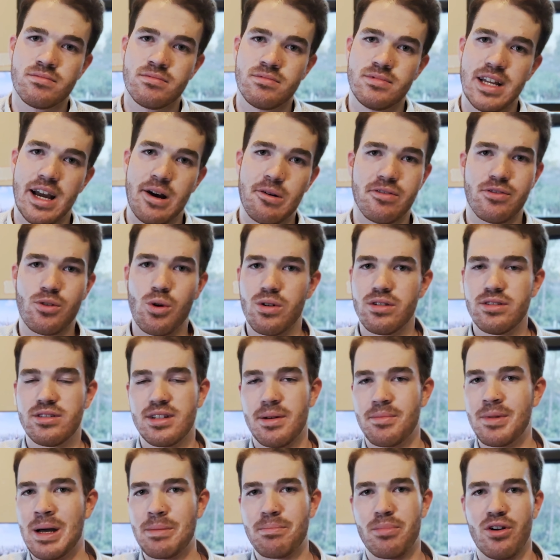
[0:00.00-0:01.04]
Now, of course, I'm
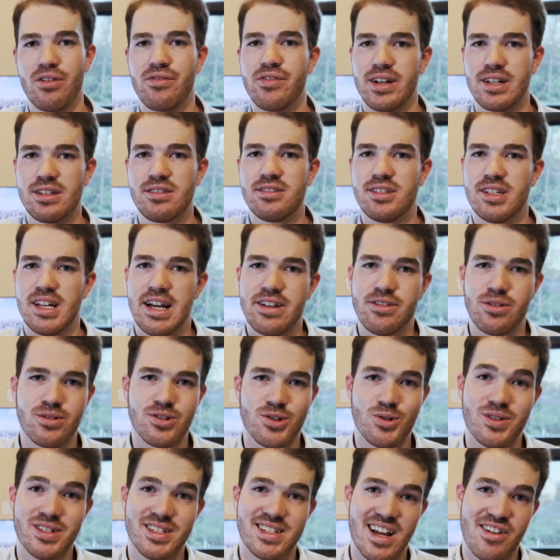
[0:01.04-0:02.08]
not perfect. I don't do
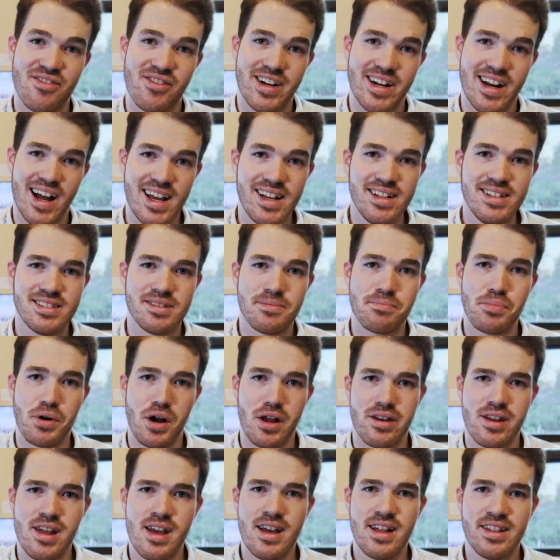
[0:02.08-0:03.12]
this every night,
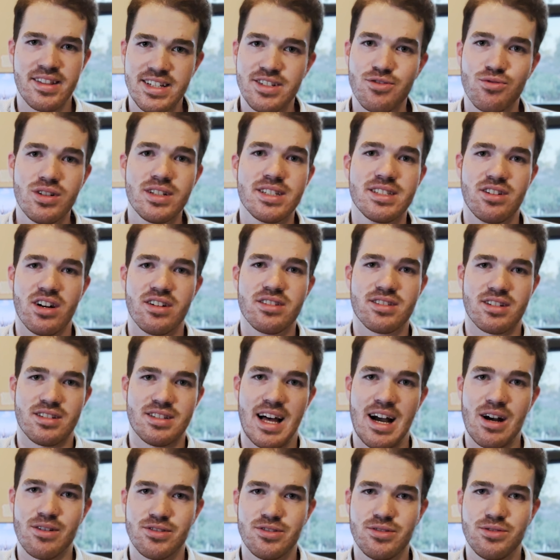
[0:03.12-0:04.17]
but this really does
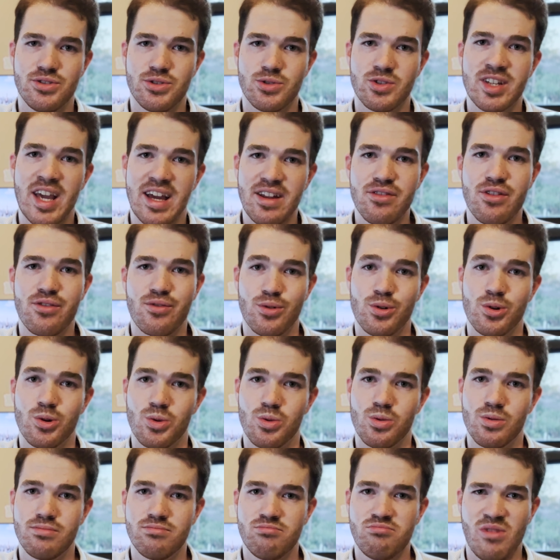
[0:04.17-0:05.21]
allow you to get
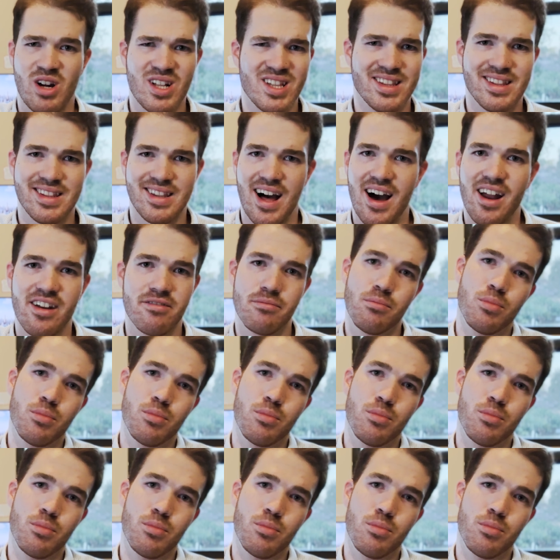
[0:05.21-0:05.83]
through a lot of